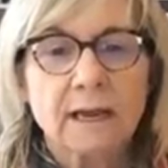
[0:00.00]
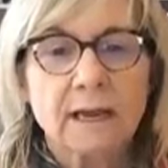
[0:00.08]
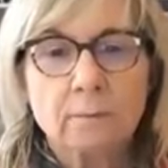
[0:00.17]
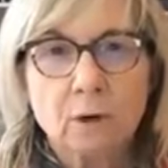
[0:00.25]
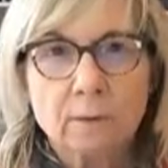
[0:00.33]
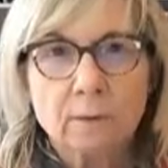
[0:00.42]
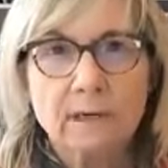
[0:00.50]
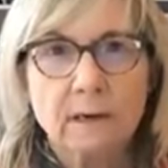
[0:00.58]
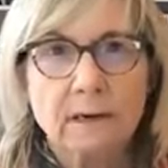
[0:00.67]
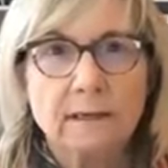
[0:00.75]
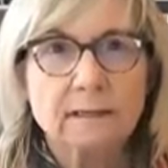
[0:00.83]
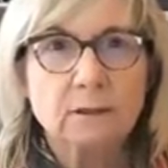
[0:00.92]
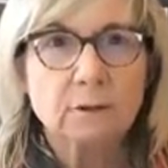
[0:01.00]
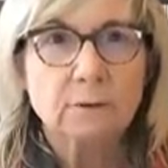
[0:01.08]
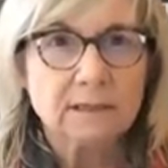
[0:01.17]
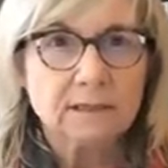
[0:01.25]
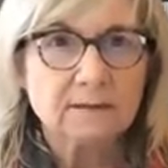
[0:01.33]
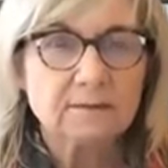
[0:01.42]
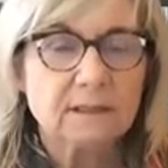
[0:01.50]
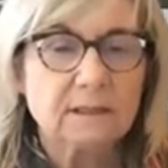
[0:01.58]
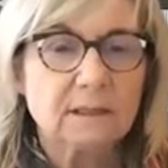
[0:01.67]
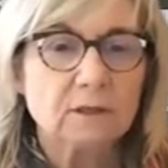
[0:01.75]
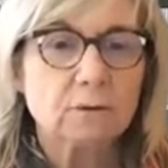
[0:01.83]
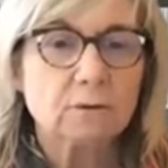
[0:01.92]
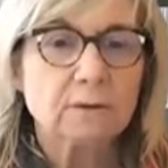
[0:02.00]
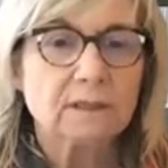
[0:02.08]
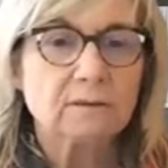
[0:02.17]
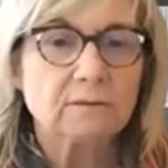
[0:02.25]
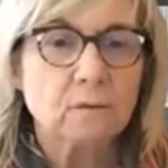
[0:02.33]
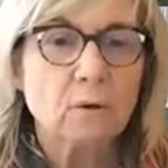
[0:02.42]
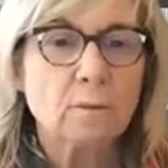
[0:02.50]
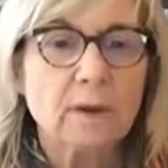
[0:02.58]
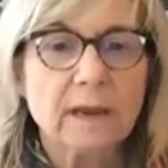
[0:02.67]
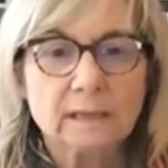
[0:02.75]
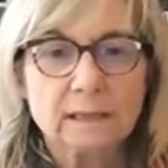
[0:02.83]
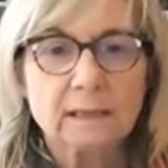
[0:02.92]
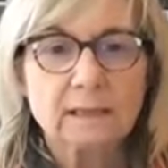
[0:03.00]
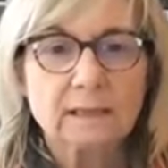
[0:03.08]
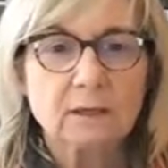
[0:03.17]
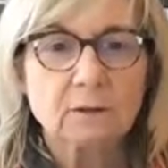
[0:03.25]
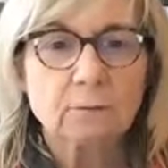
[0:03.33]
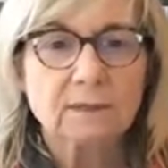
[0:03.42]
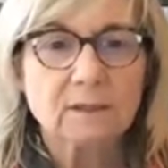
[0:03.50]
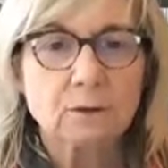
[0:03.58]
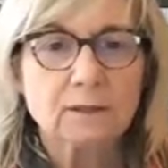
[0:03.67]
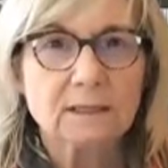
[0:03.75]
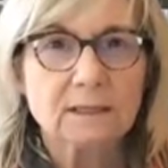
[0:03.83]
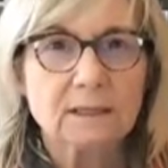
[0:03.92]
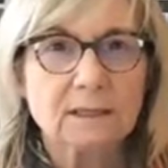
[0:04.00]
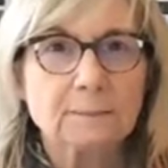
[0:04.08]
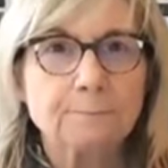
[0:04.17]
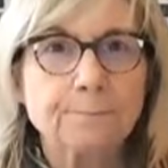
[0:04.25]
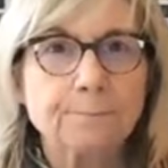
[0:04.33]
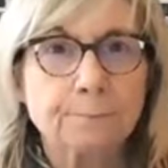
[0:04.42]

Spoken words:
and mobilize creativity to transform existing resources,